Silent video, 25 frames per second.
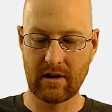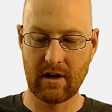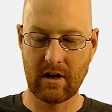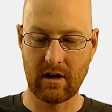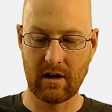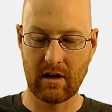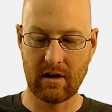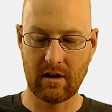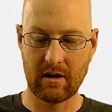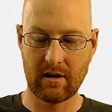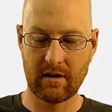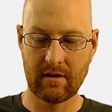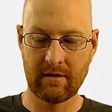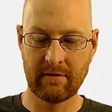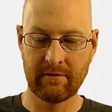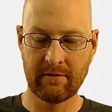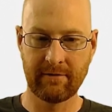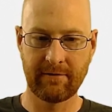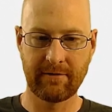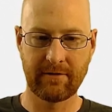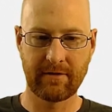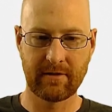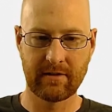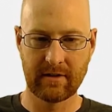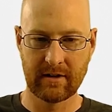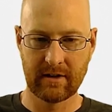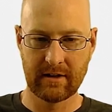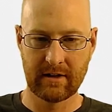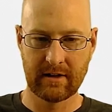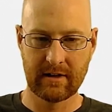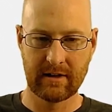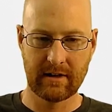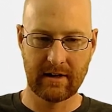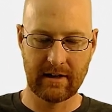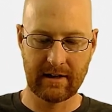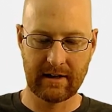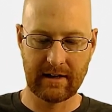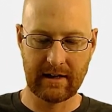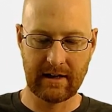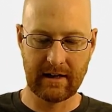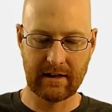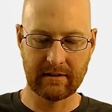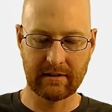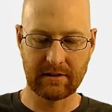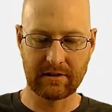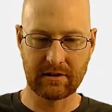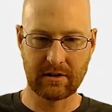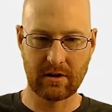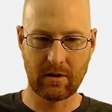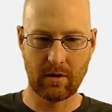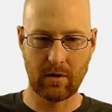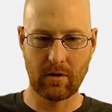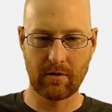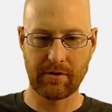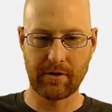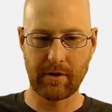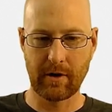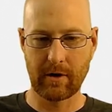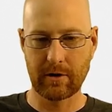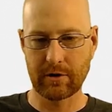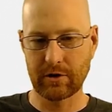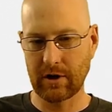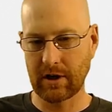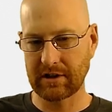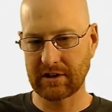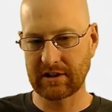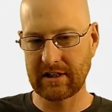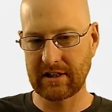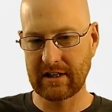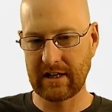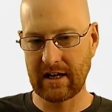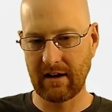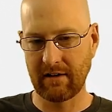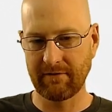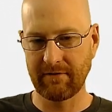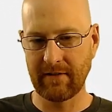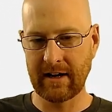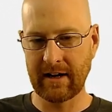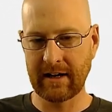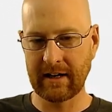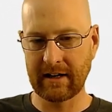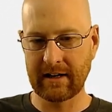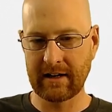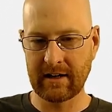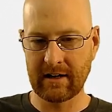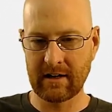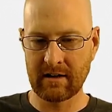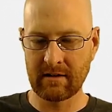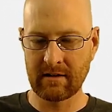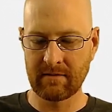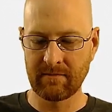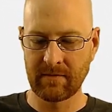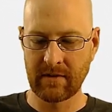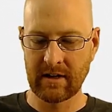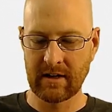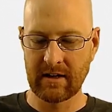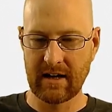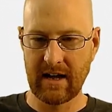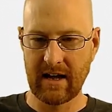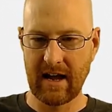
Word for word: of, again, let's go with our trusty Helvetica,